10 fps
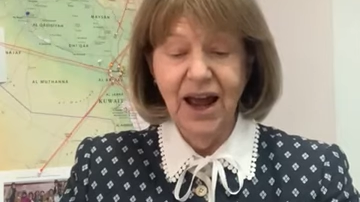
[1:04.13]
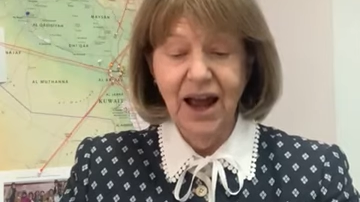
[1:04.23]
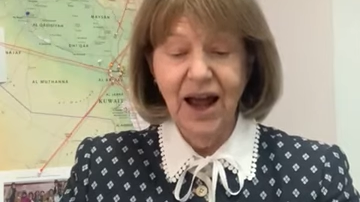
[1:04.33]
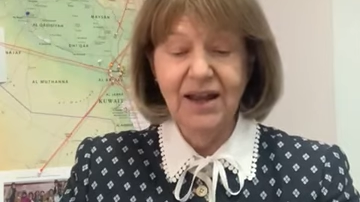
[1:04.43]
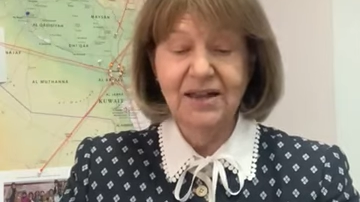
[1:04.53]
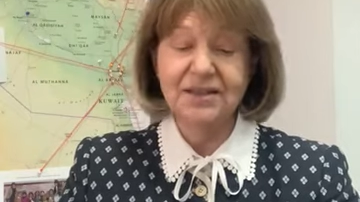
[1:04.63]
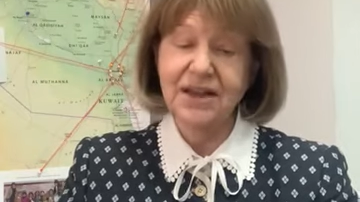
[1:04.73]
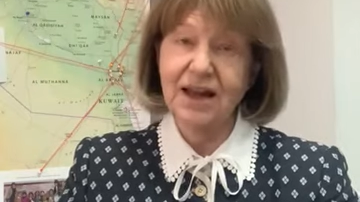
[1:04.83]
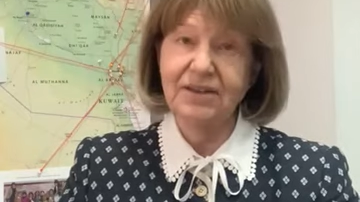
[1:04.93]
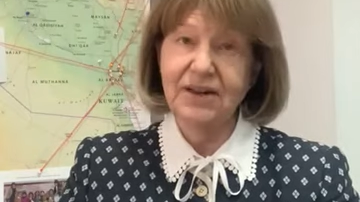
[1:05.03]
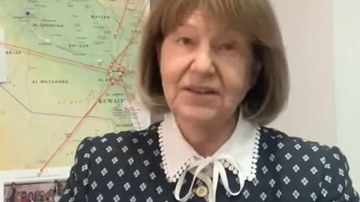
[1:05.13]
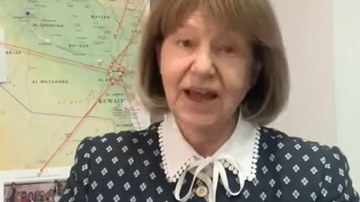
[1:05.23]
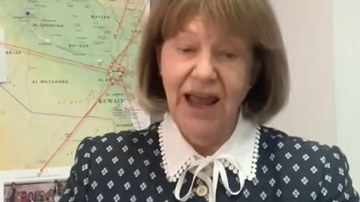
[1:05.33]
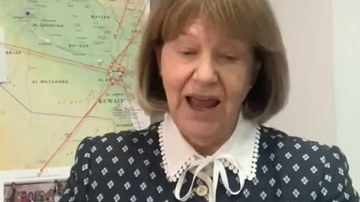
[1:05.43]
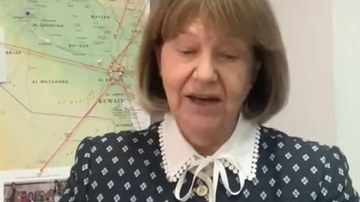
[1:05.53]
higher salaries
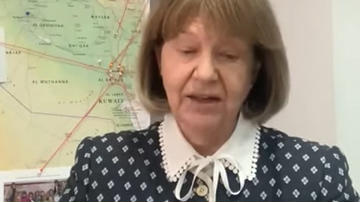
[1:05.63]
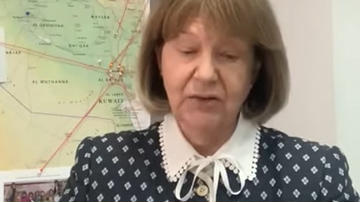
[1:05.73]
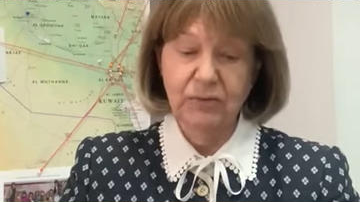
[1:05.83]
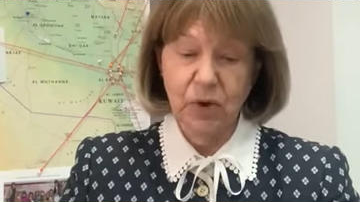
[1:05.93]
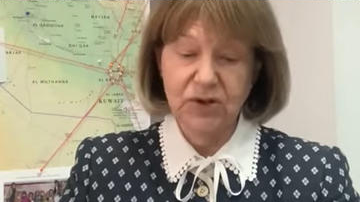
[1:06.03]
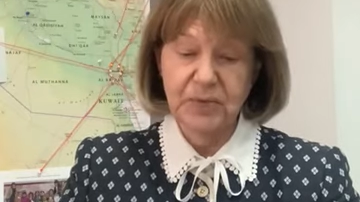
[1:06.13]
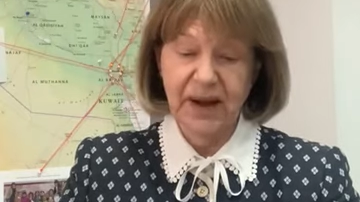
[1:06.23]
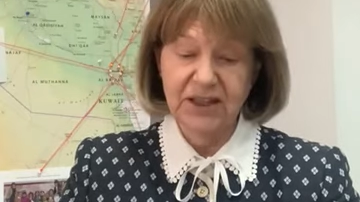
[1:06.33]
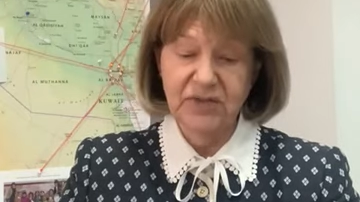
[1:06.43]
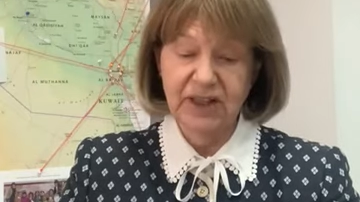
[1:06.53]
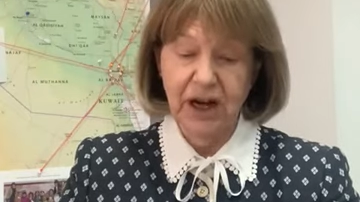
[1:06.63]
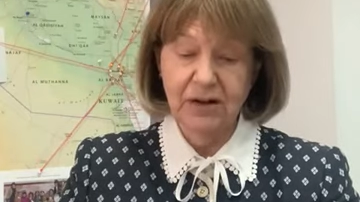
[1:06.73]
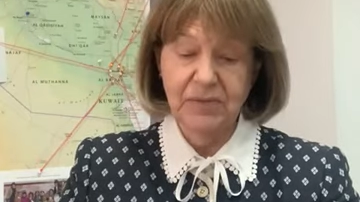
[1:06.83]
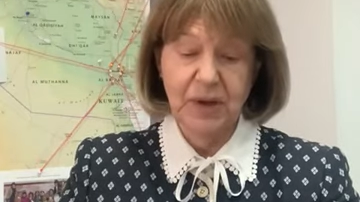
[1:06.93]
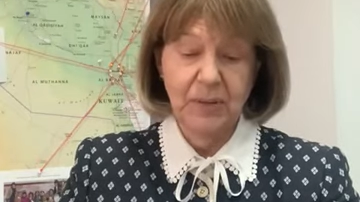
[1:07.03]
and in prospects for
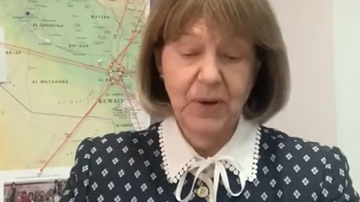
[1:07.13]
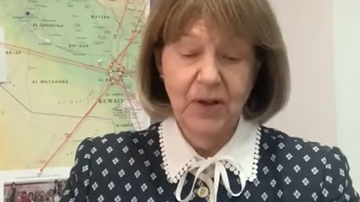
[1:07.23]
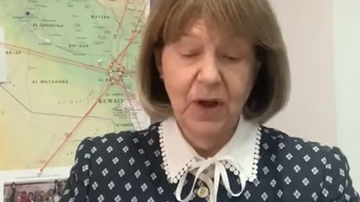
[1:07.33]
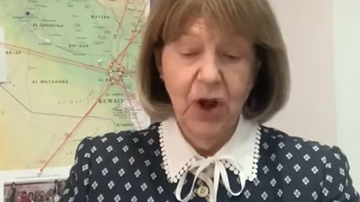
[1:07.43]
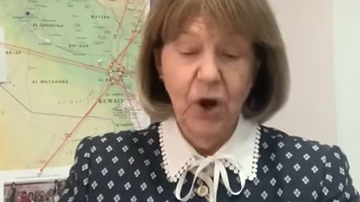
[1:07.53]
young people,